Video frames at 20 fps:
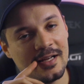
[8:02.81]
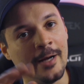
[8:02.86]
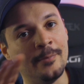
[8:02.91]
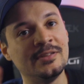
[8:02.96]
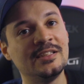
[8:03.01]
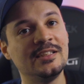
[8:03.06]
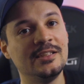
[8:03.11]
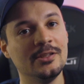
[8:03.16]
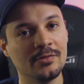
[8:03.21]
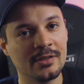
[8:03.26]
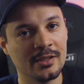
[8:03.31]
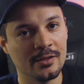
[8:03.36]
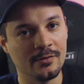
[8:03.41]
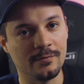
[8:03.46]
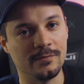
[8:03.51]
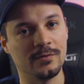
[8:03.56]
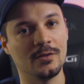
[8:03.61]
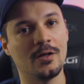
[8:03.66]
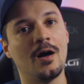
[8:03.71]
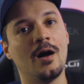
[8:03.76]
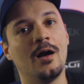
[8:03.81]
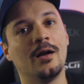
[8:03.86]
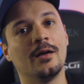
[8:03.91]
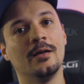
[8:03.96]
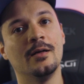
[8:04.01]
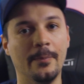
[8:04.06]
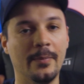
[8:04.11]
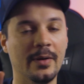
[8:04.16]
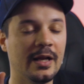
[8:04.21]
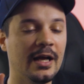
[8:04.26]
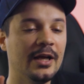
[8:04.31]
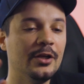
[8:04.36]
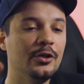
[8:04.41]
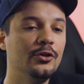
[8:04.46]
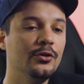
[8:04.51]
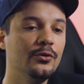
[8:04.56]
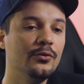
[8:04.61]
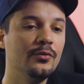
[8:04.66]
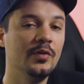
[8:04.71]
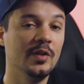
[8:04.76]
I'm still gonna vlog, but I
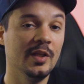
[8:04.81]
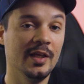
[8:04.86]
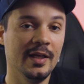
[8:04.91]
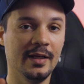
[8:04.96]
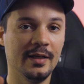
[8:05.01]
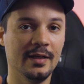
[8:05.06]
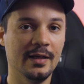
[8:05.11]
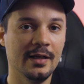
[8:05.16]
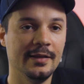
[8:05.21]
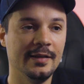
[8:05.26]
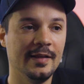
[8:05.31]
do think